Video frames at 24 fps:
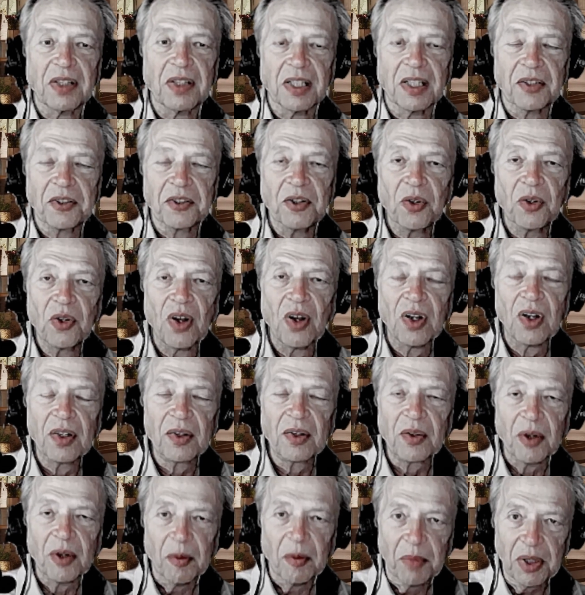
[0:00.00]
It's no
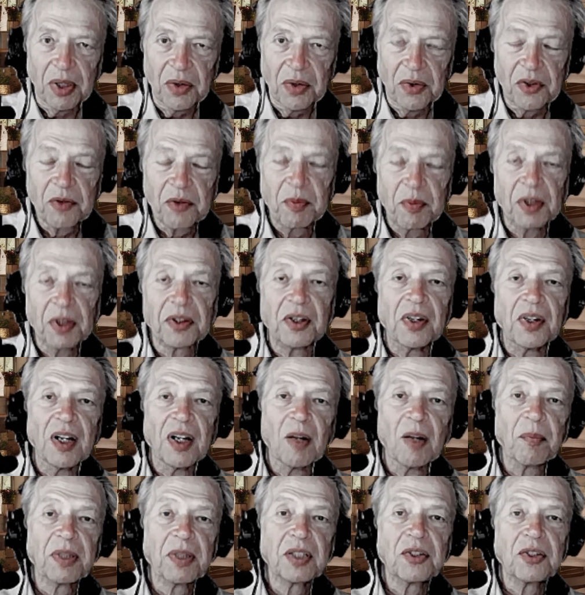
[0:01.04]
longer abuse, but they're
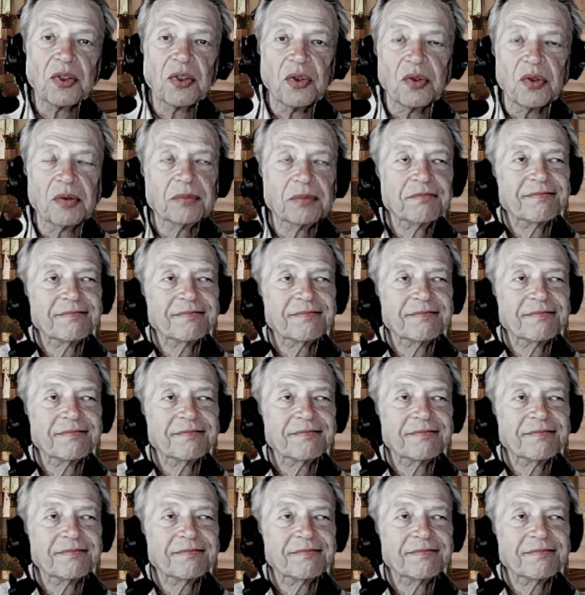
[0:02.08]
helping to.